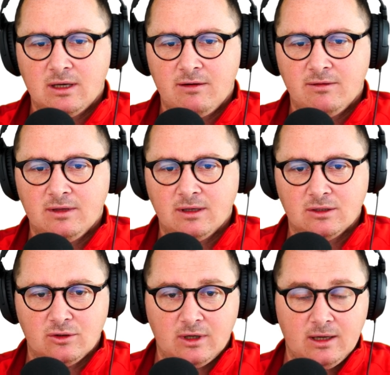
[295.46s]
Everything
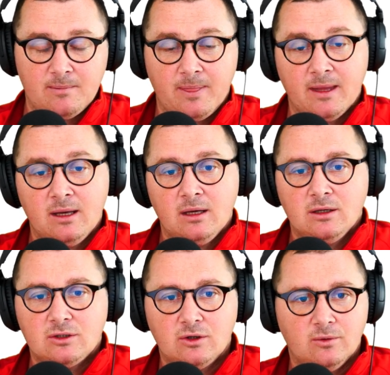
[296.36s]
is okay.
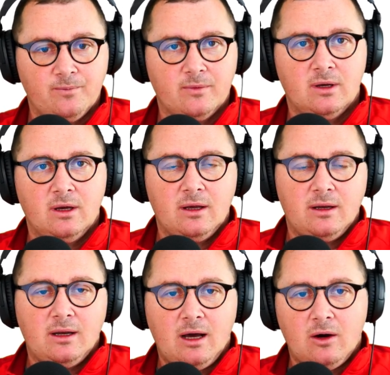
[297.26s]
So
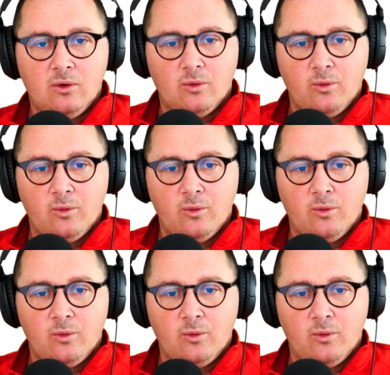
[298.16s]
now